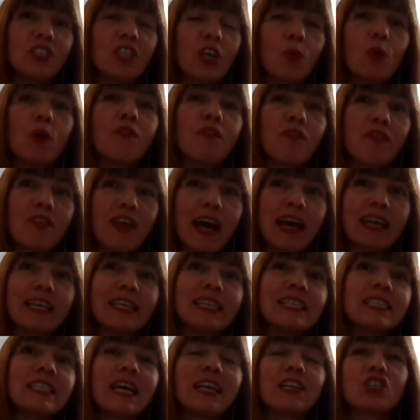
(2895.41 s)
So if that
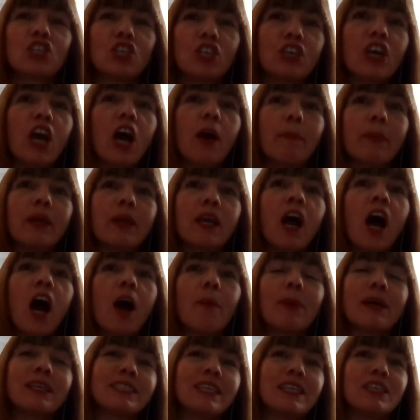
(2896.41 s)
is actually coming
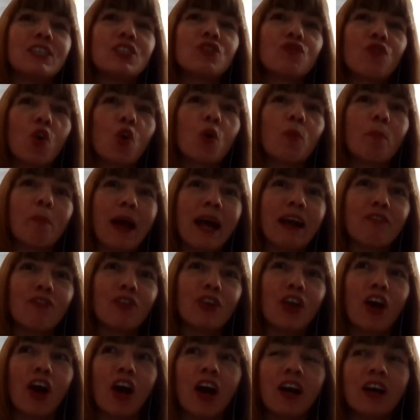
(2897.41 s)
up as a strong
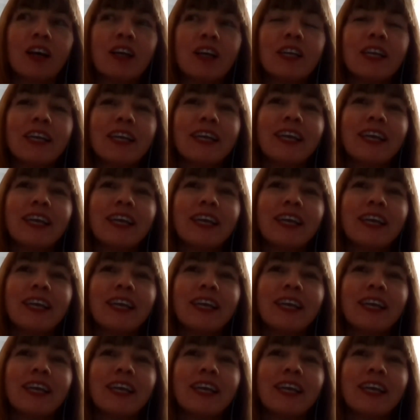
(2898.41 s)
barrier,